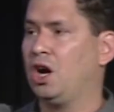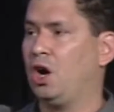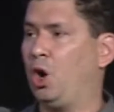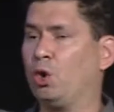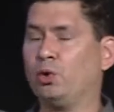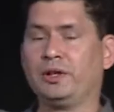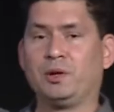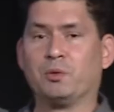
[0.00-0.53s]

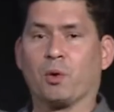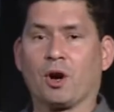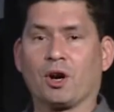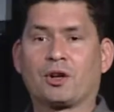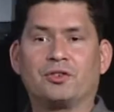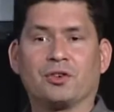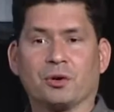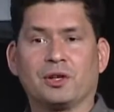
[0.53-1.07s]
only
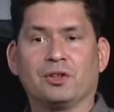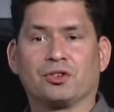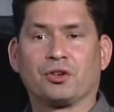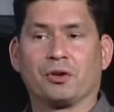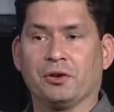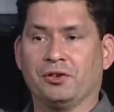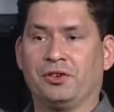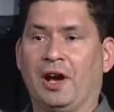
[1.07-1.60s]
work during
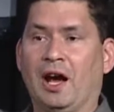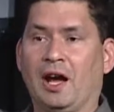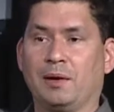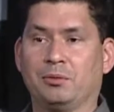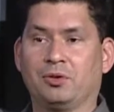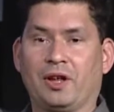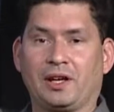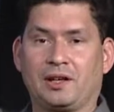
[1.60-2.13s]
certain
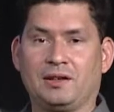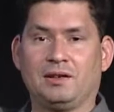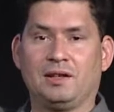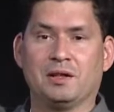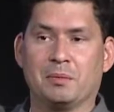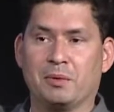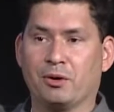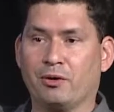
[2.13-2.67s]
times, like in
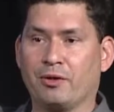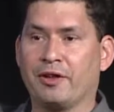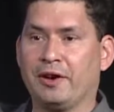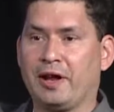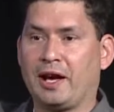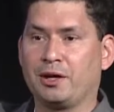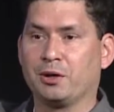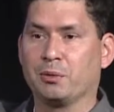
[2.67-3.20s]
the middle of the
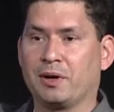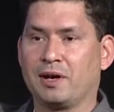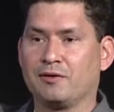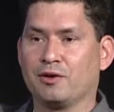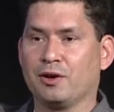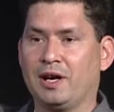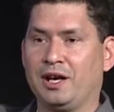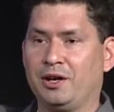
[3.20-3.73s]
night or
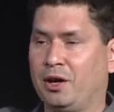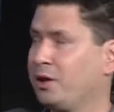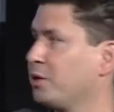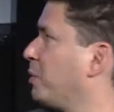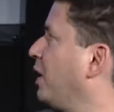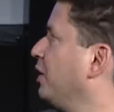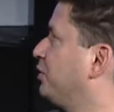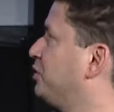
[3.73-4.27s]
whatever, and
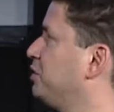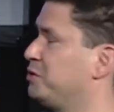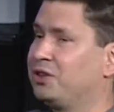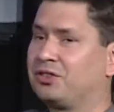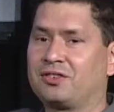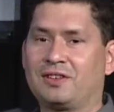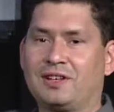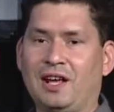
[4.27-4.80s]
otherwise you
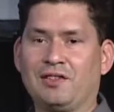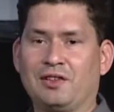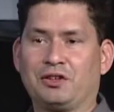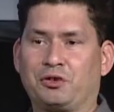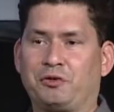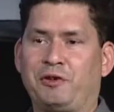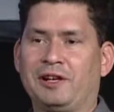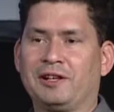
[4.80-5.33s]
just get
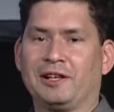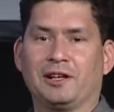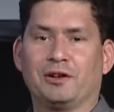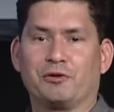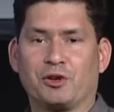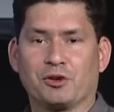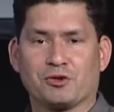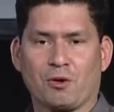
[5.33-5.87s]
this feeling
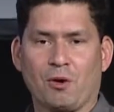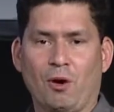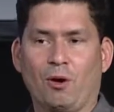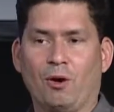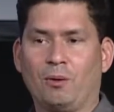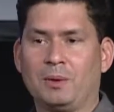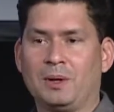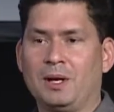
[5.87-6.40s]
of
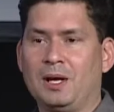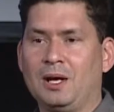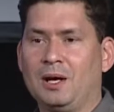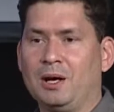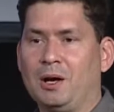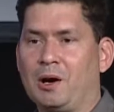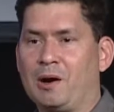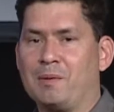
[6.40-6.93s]
control,
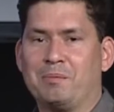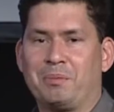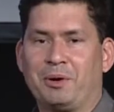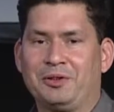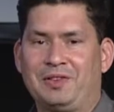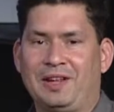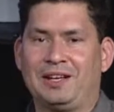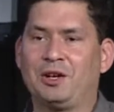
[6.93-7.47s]

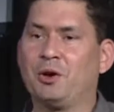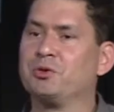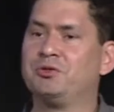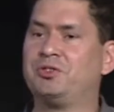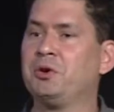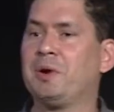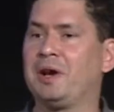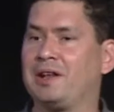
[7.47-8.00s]
but they don't
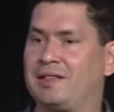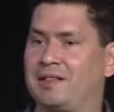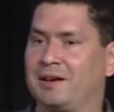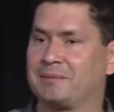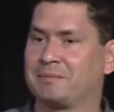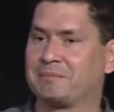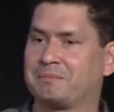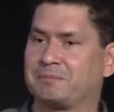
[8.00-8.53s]
do anything.
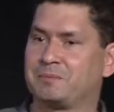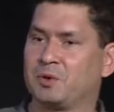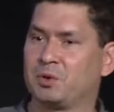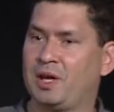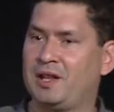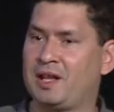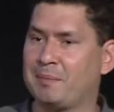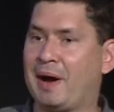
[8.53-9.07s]

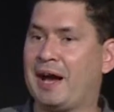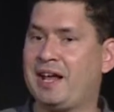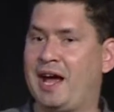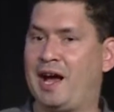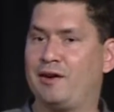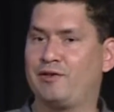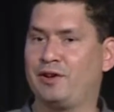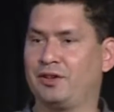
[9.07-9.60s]
Okay? They might
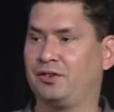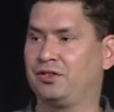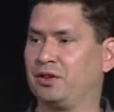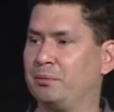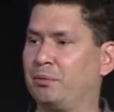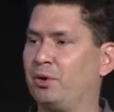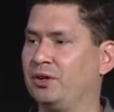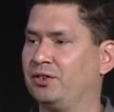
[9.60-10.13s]
have at
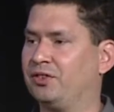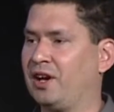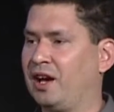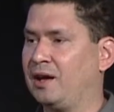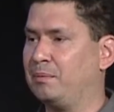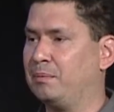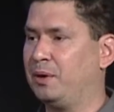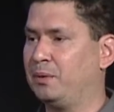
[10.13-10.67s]
some point in
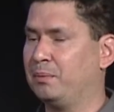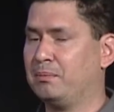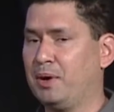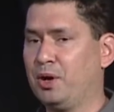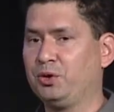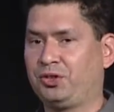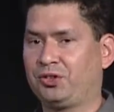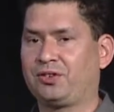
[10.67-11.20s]
time, but
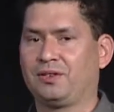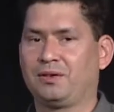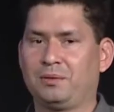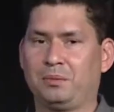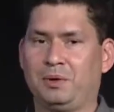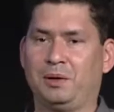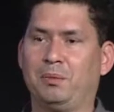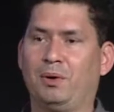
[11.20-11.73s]

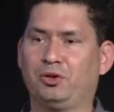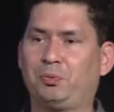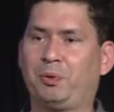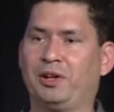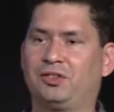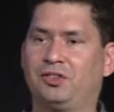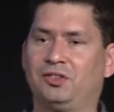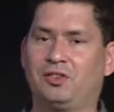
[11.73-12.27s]
in most
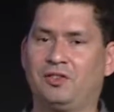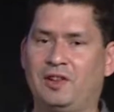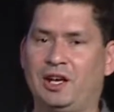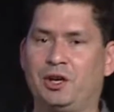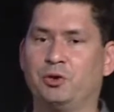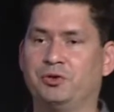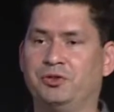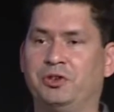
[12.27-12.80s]
places they
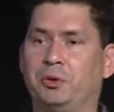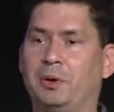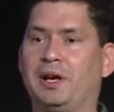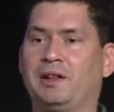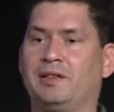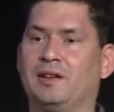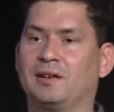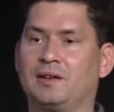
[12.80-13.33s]
don't do
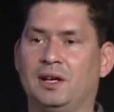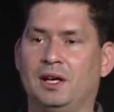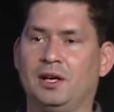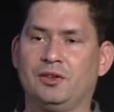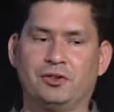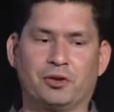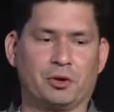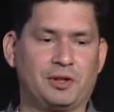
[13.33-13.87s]
anything,
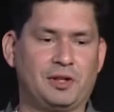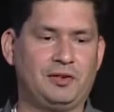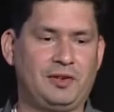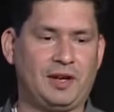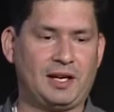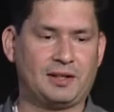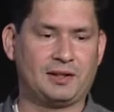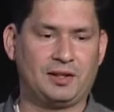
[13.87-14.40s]
during the
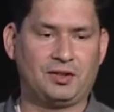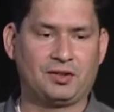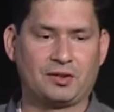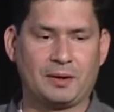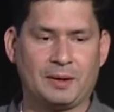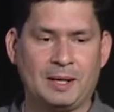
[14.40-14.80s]
day at least.